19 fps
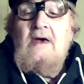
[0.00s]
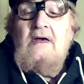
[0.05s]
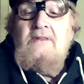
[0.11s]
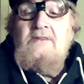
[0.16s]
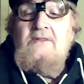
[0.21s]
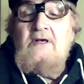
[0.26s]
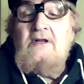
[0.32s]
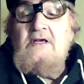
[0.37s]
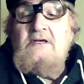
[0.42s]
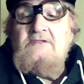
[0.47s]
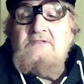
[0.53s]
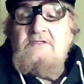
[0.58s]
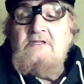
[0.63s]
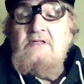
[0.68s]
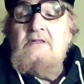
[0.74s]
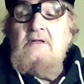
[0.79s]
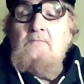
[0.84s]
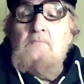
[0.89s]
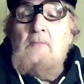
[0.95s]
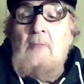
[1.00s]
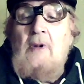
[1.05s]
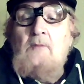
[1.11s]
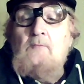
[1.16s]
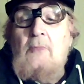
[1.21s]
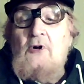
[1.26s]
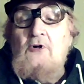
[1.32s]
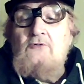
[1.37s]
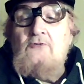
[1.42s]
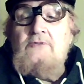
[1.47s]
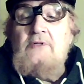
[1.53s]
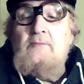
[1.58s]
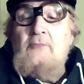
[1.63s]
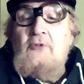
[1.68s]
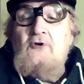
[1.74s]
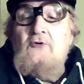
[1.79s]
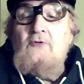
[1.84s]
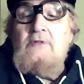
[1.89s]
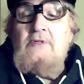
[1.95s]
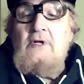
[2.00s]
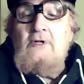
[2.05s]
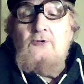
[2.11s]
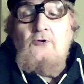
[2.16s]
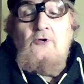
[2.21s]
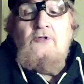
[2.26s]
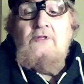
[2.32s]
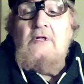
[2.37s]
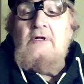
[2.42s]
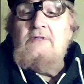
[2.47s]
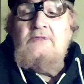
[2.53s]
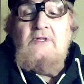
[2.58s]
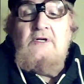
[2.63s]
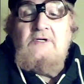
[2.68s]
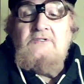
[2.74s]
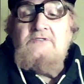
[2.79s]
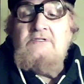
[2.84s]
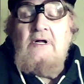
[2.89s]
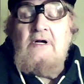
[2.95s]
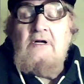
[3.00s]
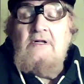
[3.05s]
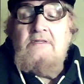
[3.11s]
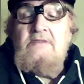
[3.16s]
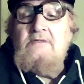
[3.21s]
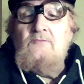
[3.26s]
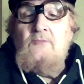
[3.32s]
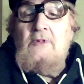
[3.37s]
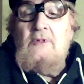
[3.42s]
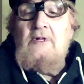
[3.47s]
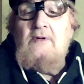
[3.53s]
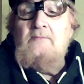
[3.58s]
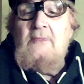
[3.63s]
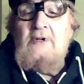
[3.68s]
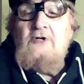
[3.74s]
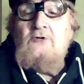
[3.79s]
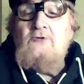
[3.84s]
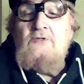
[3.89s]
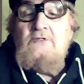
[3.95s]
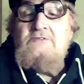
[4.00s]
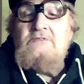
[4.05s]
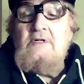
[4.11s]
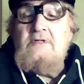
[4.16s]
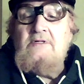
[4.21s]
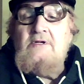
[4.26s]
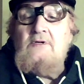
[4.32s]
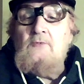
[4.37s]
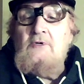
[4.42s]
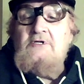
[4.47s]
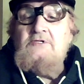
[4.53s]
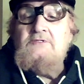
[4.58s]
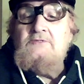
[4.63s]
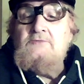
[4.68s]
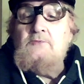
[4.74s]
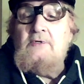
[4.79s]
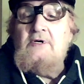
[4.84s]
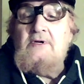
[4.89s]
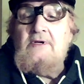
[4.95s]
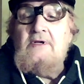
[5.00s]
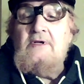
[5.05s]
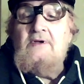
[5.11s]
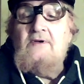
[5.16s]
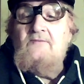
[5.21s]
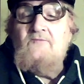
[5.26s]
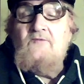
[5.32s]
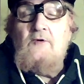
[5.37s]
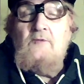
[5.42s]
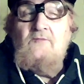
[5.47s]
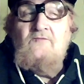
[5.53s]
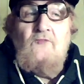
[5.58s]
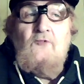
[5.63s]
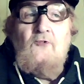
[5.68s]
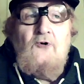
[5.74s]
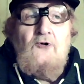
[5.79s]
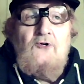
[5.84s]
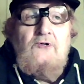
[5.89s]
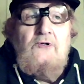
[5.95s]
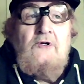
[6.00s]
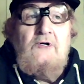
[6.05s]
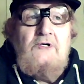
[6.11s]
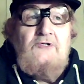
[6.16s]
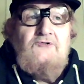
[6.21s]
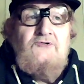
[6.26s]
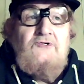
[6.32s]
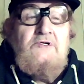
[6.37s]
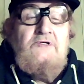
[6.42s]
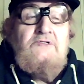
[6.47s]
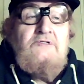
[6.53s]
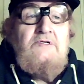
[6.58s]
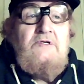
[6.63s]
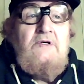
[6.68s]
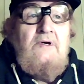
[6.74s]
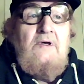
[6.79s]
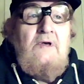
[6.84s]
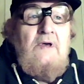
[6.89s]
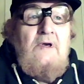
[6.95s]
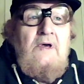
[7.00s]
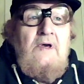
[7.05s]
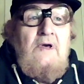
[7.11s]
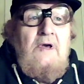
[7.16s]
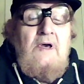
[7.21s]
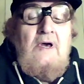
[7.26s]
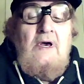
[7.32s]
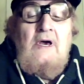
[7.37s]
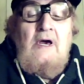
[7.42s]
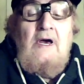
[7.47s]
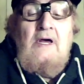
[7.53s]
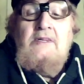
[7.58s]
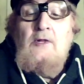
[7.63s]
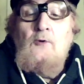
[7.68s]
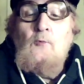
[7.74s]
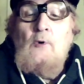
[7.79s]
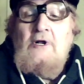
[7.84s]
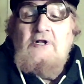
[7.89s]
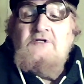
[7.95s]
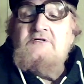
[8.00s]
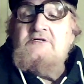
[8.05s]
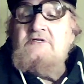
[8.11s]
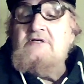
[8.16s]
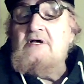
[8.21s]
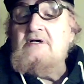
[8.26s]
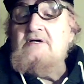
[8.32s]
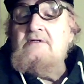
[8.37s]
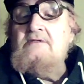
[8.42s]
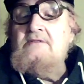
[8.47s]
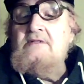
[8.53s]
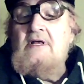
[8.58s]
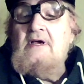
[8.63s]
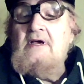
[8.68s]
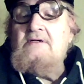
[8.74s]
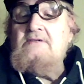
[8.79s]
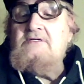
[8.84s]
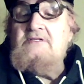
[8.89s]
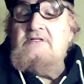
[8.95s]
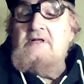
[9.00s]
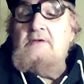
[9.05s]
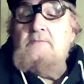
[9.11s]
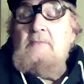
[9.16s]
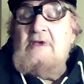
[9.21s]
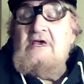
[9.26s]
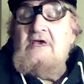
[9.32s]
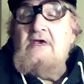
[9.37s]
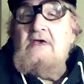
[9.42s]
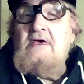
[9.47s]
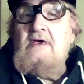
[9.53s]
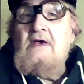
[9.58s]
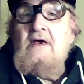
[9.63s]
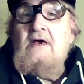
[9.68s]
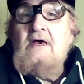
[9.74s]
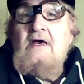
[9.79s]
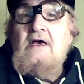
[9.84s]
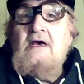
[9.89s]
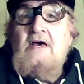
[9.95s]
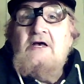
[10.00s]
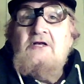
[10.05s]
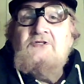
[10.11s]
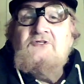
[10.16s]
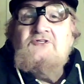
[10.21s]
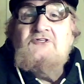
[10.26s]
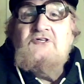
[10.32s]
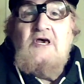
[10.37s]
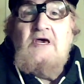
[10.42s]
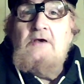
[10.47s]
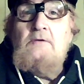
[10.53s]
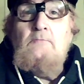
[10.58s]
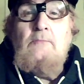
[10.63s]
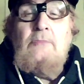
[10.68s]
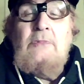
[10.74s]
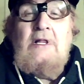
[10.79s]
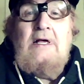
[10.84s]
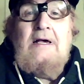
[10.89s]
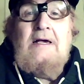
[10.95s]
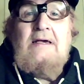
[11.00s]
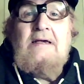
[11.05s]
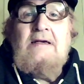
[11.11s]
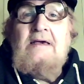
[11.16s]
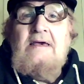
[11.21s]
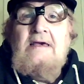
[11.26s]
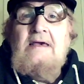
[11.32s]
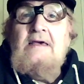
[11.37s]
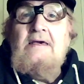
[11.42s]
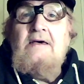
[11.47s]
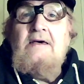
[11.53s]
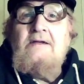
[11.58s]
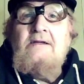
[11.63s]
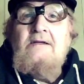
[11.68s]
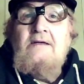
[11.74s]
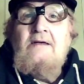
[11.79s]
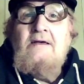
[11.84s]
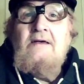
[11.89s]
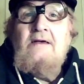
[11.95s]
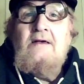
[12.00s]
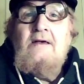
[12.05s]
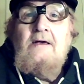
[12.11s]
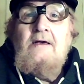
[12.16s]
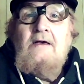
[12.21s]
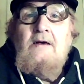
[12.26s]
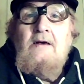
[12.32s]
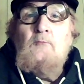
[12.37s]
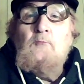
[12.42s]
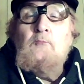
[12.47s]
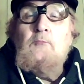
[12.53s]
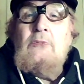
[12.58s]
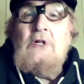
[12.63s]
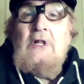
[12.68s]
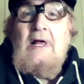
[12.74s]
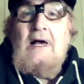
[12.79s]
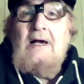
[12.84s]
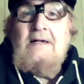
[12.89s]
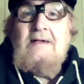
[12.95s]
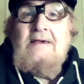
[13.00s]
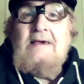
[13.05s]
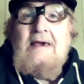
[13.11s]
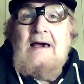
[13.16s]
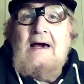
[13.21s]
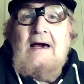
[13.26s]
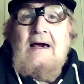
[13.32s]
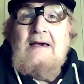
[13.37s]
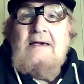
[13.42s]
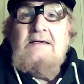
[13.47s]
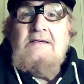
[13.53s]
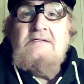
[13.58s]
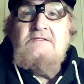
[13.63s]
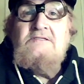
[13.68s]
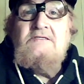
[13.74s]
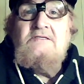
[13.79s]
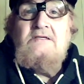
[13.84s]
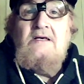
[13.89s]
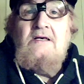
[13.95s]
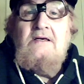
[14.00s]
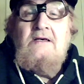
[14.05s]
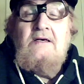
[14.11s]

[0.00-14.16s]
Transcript: And the rest of them mumbled about. I couldn't understand them because the other ones were from foreign countries. And the one sitting next to me had jet black hair, black eyes,